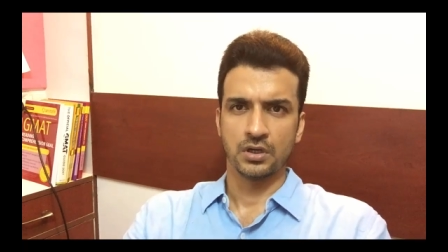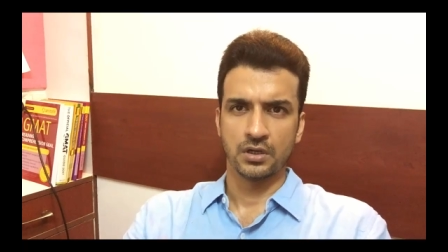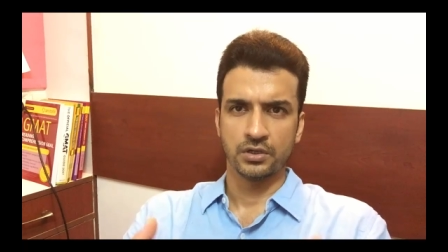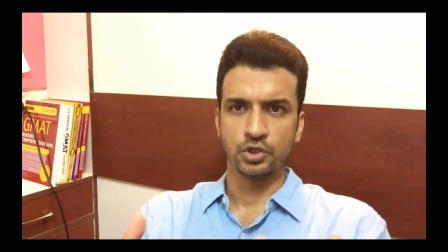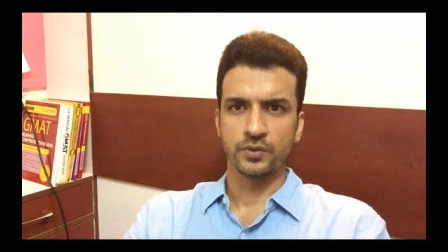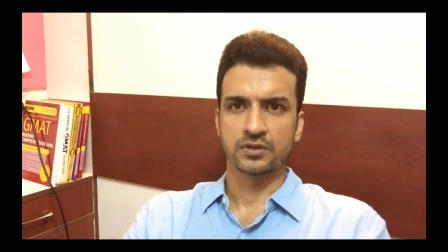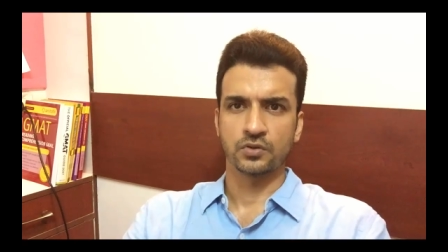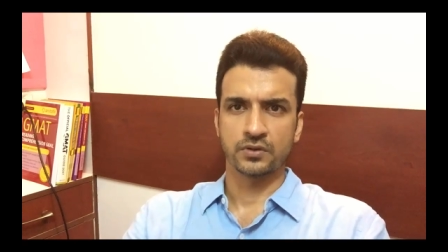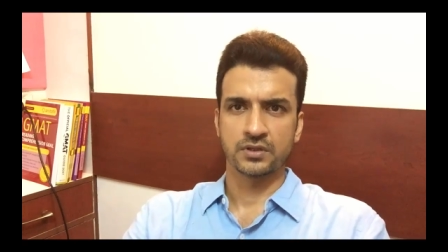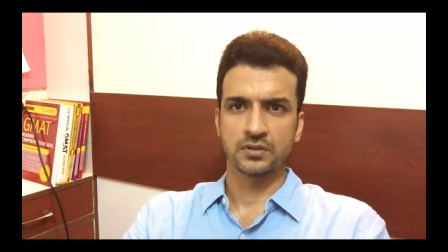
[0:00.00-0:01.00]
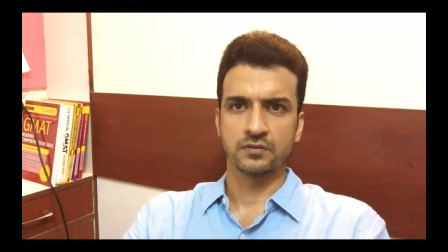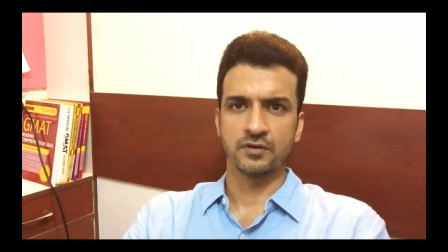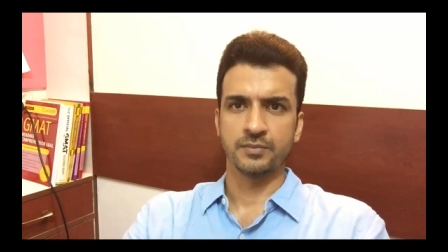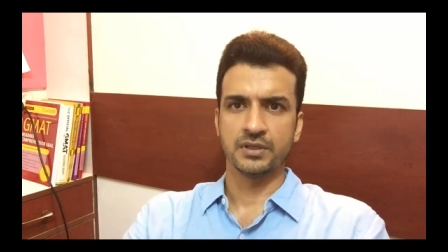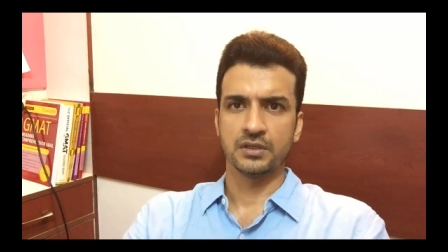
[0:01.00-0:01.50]
US courses
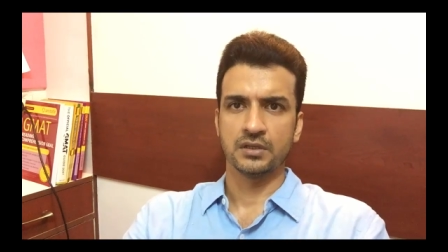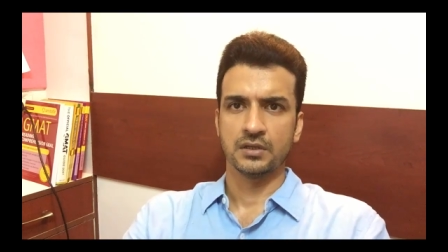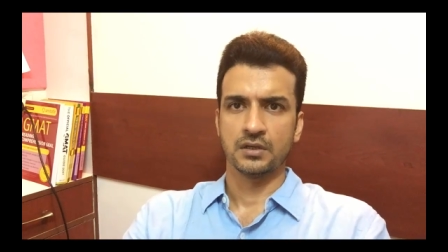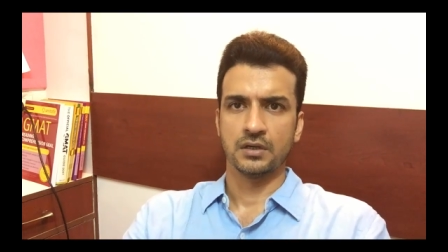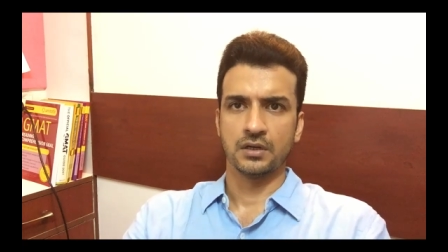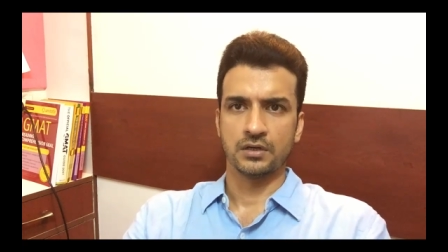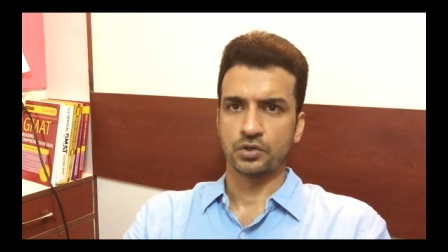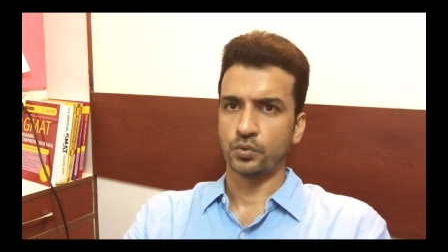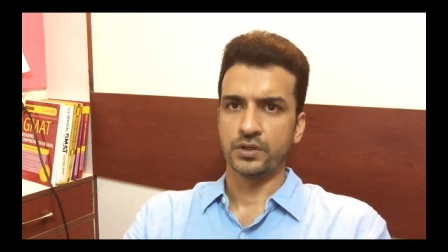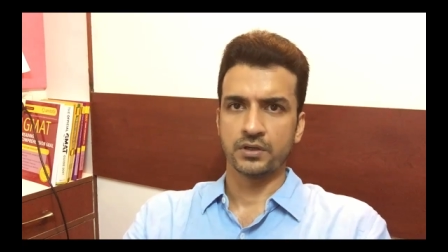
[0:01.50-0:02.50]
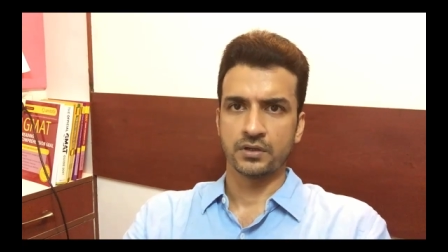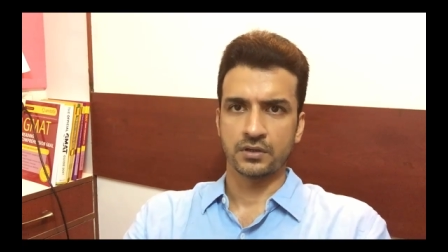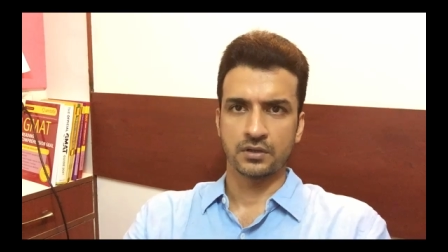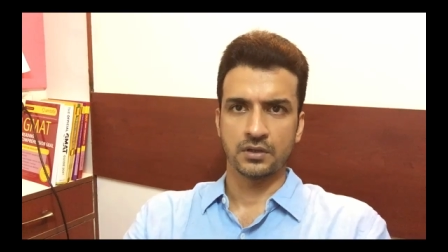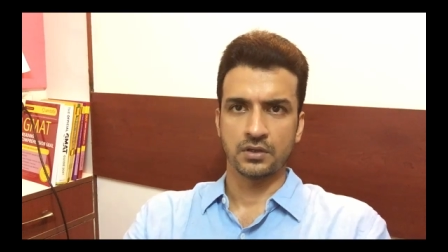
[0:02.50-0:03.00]
will be
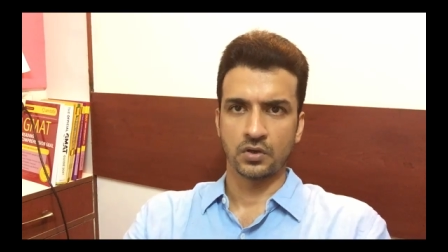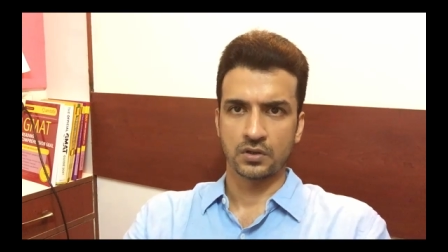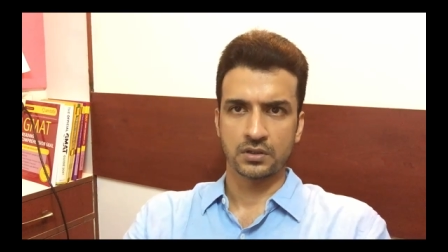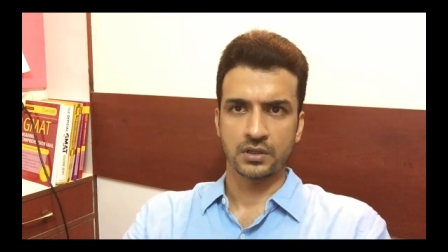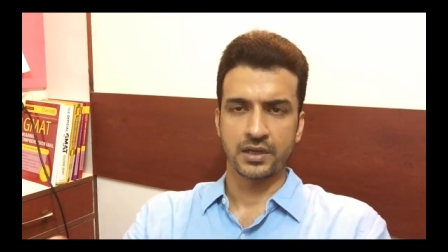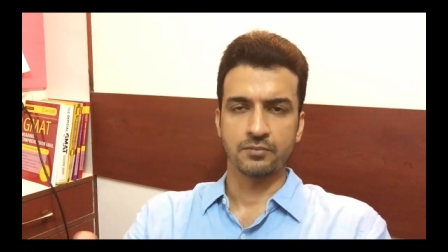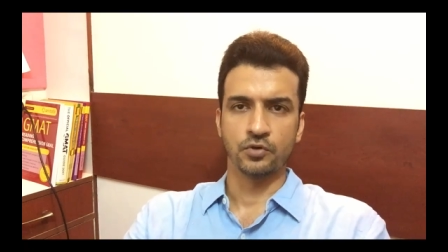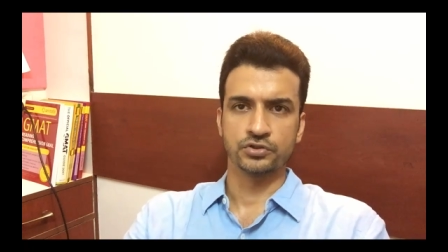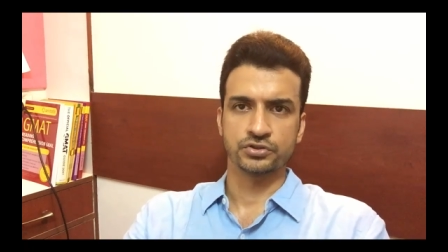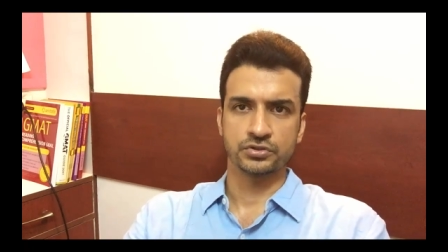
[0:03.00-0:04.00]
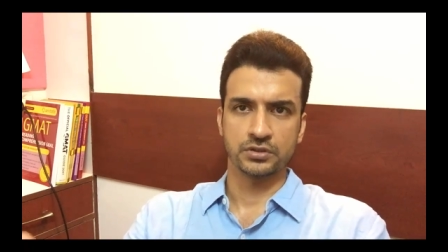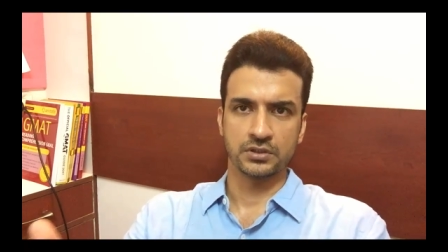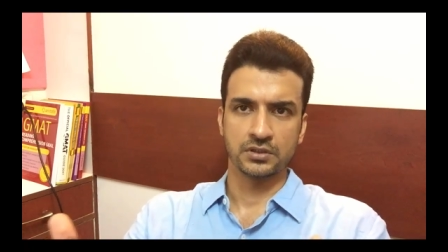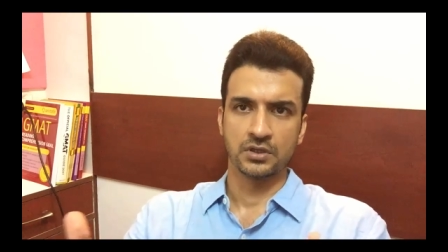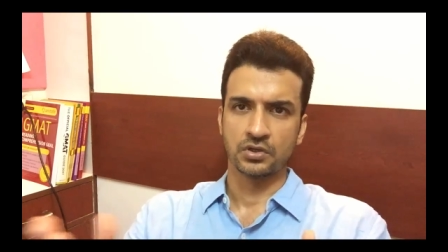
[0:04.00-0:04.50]
2-year long, and most
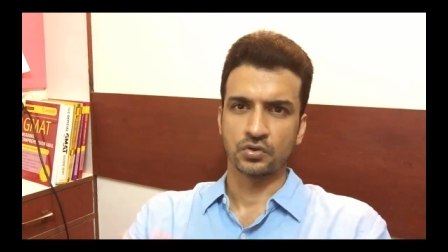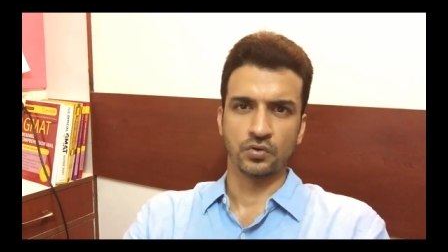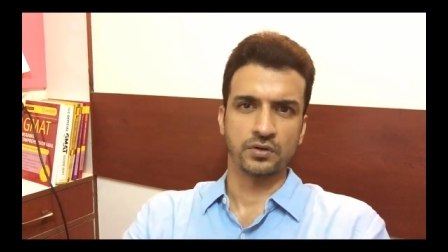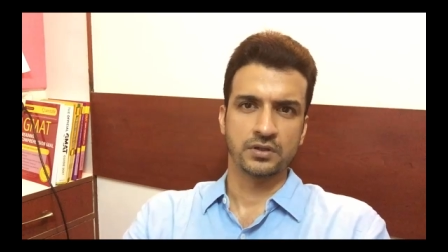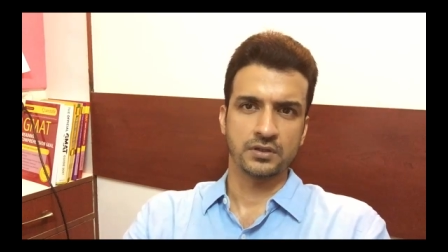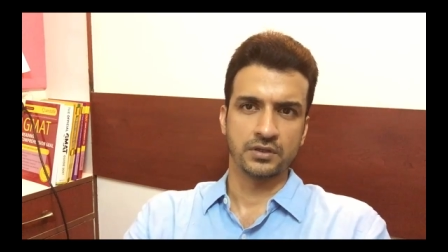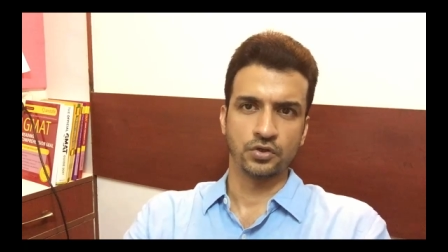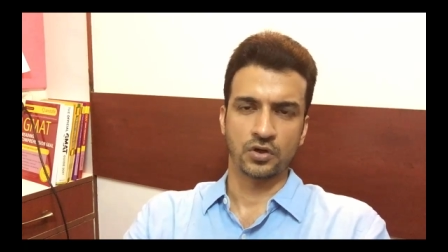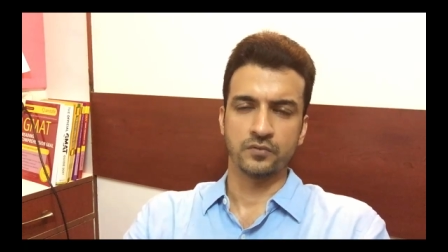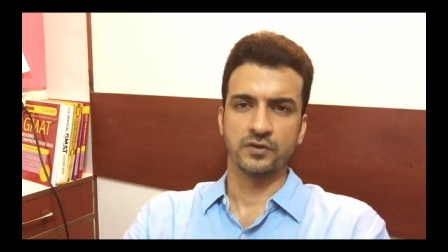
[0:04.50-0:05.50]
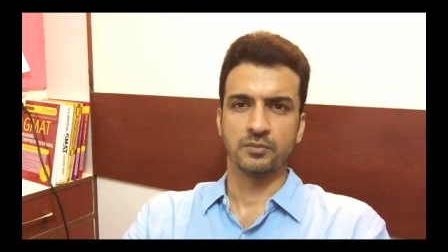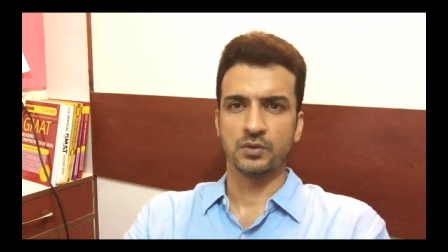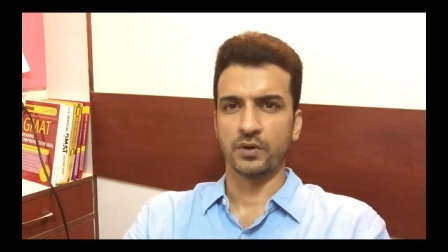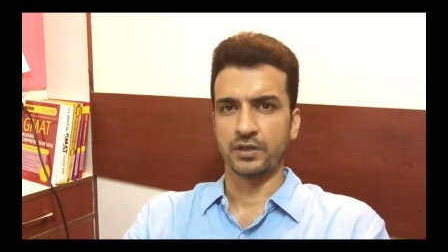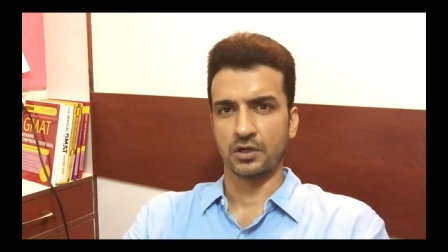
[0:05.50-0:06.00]
courses in Europe will
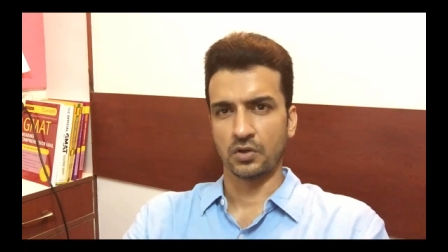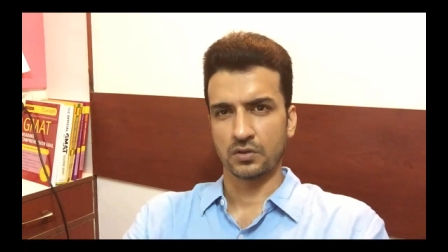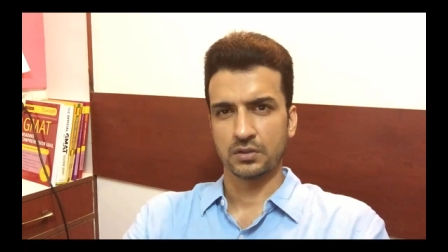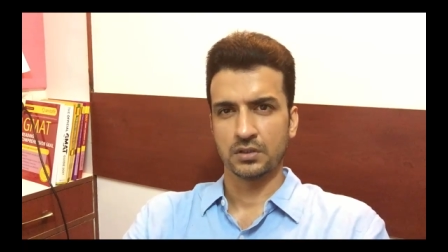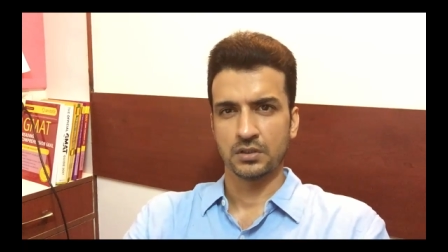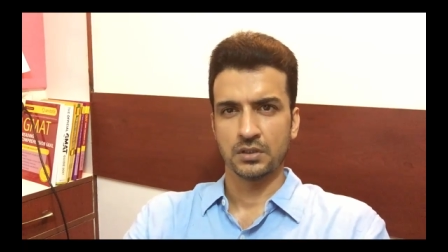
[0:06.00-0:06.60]
be 1 year long.